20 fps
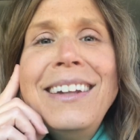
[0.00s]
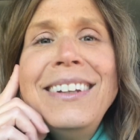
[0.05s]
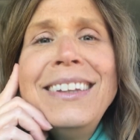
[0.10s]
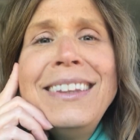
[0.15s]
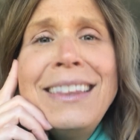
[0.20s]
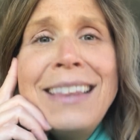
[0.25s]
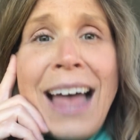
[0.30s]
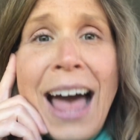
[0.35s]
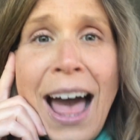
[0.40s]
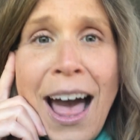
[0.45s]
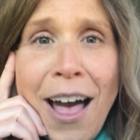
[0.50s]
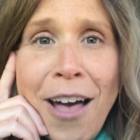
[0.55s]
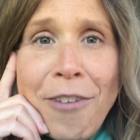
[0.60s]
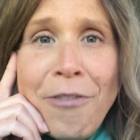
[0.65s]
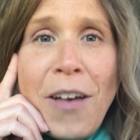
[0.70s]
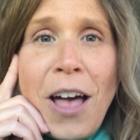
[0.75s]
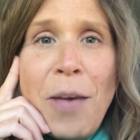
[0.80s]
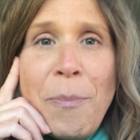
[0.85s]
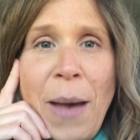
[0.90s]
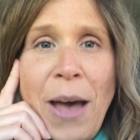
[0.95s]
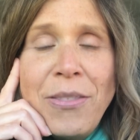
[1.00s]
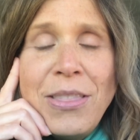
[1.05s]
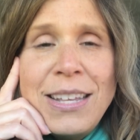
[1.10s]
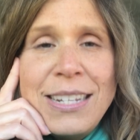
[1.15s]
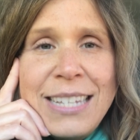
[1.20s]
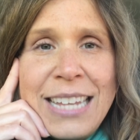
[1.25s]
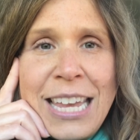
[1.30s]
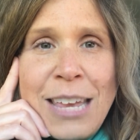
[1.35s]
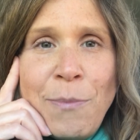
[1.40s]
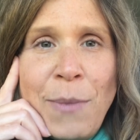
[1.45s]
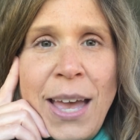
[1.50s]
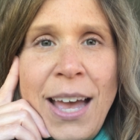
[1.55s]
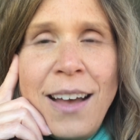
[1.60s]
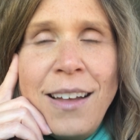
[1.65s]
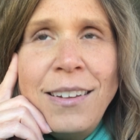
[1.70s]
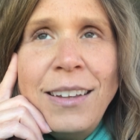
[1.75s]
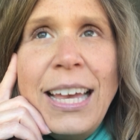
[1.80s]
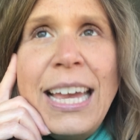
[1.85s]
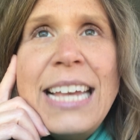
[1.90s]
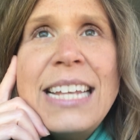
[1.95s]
love about this email